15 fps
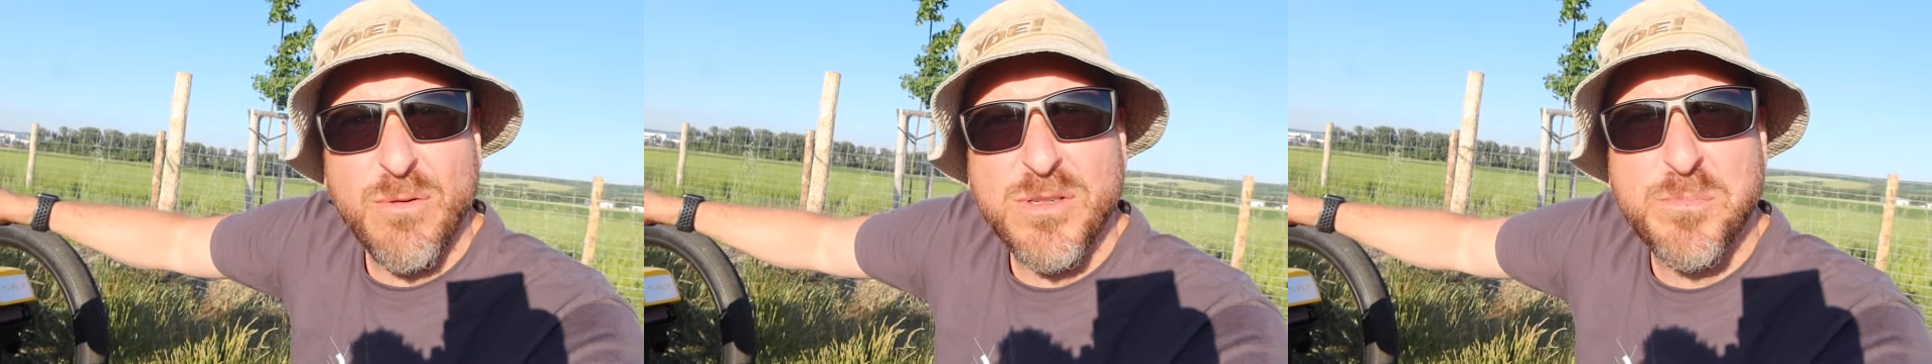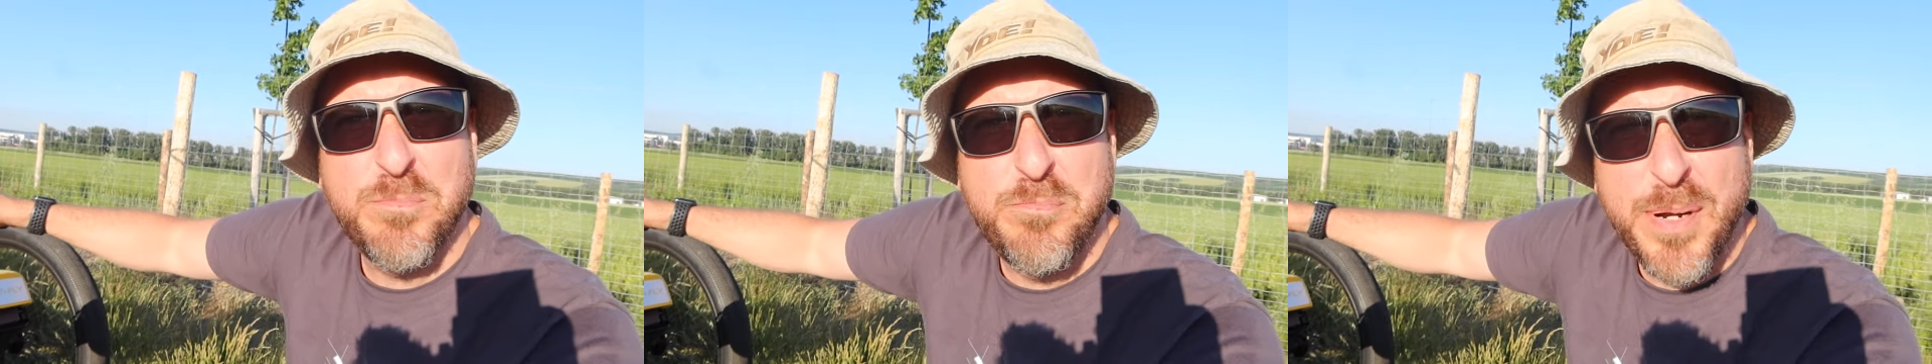
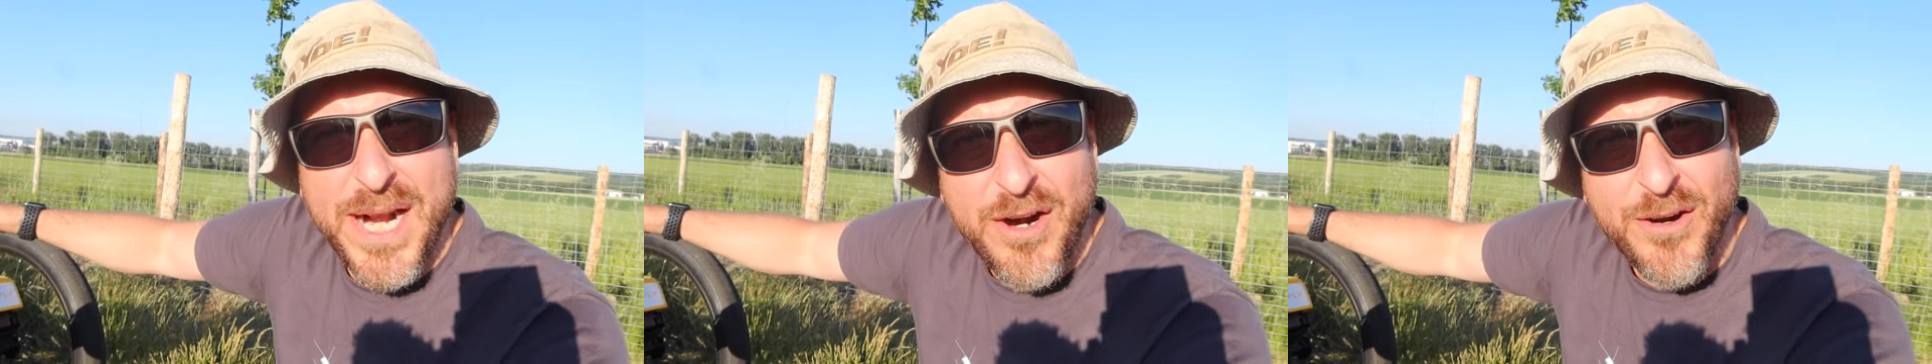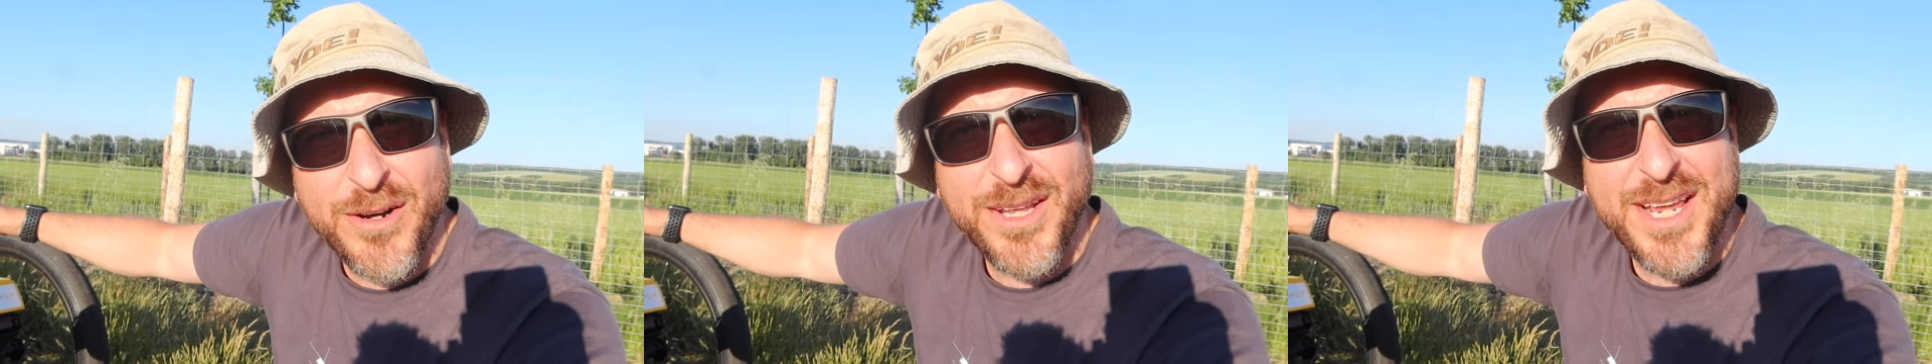was
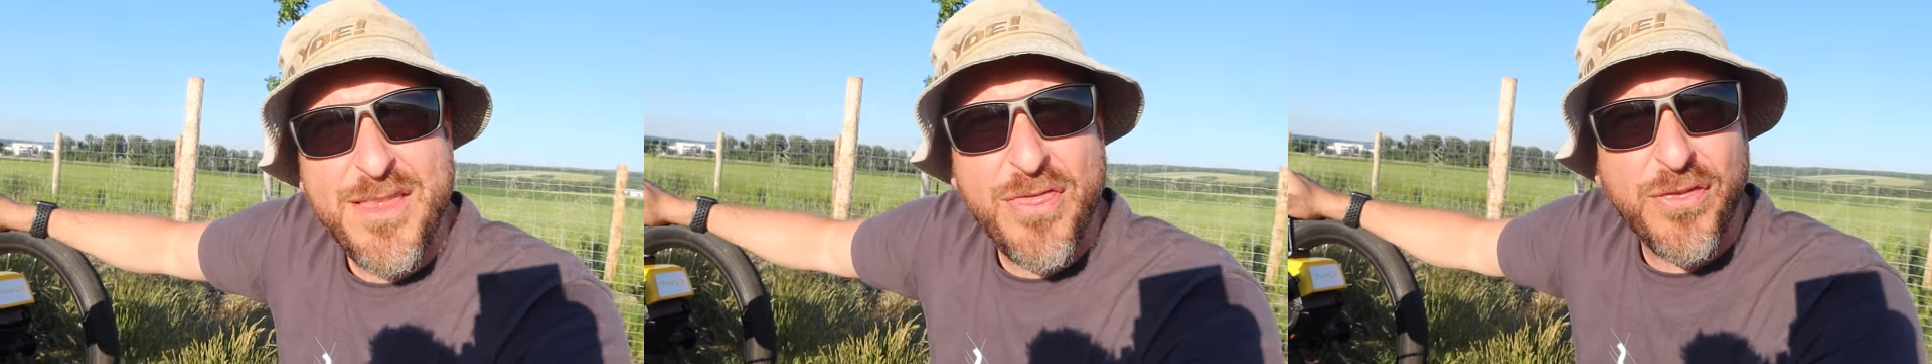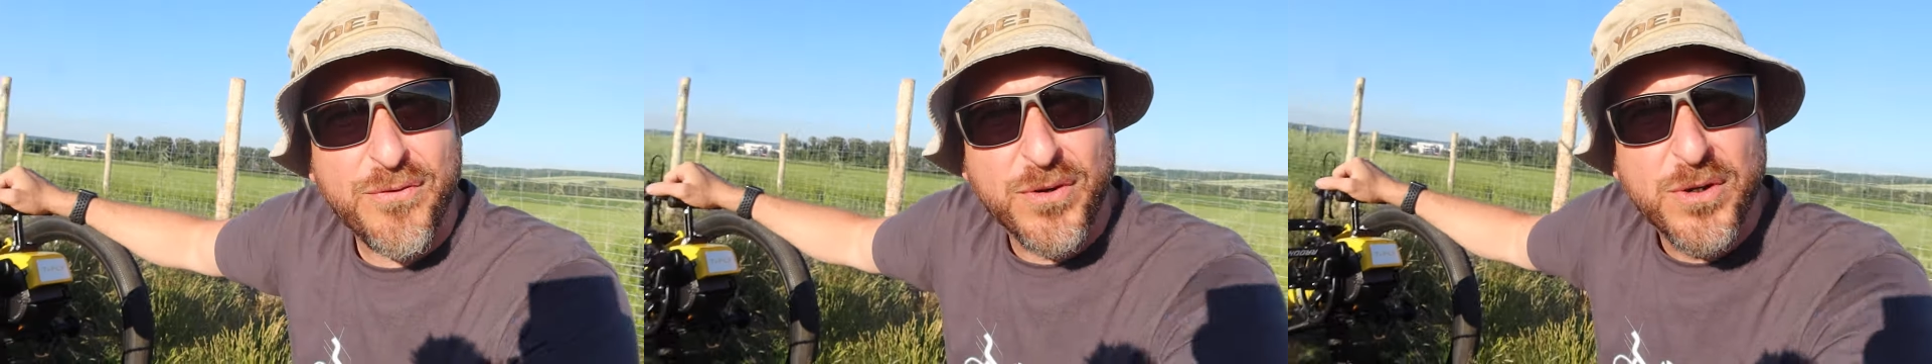
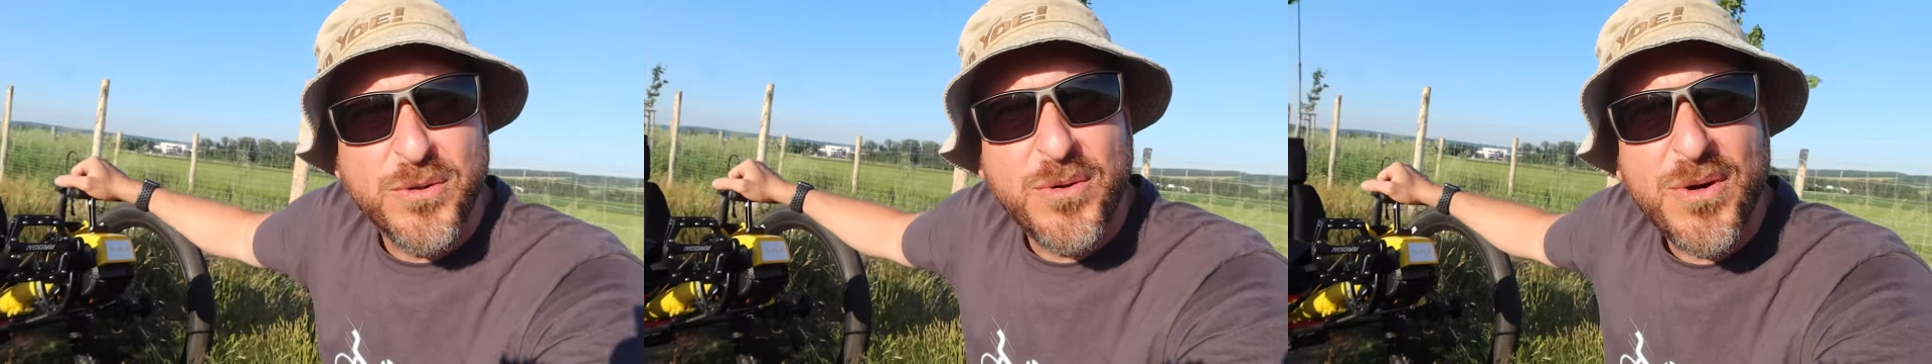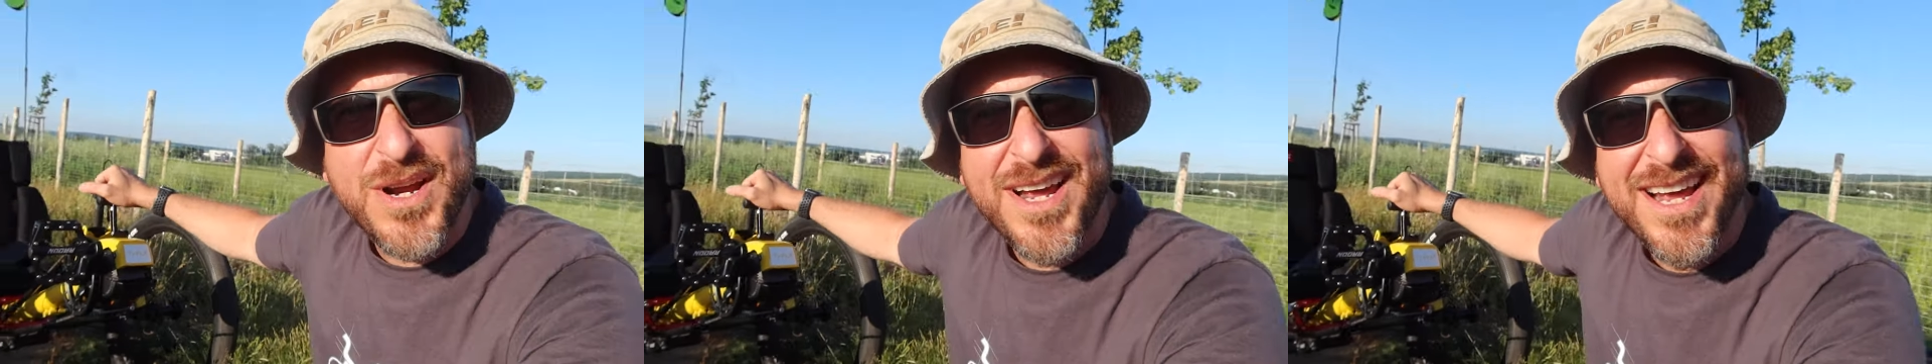barreling
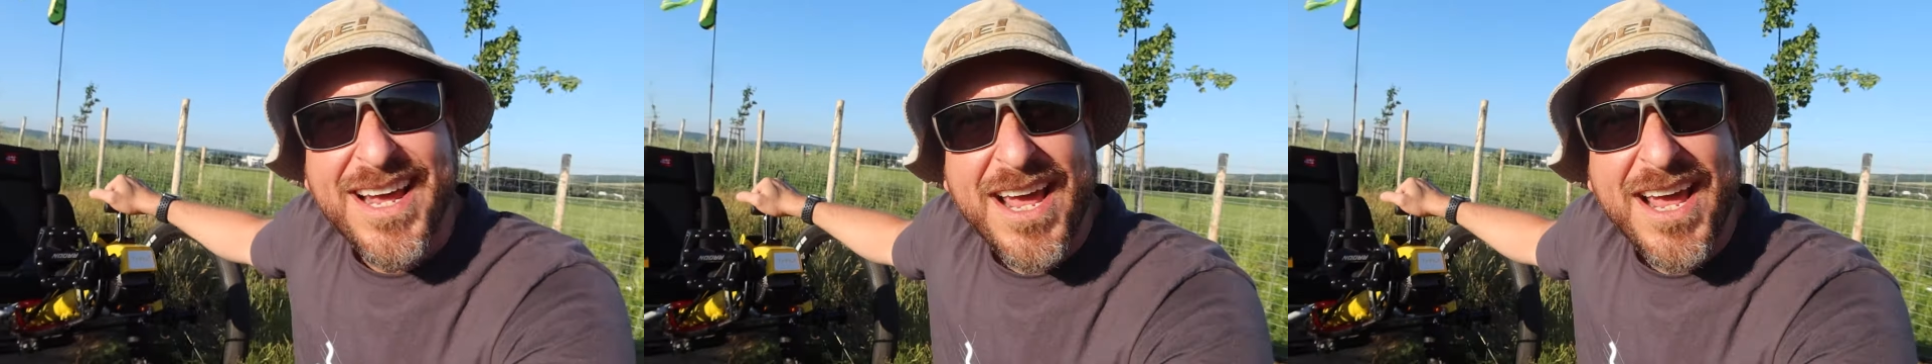through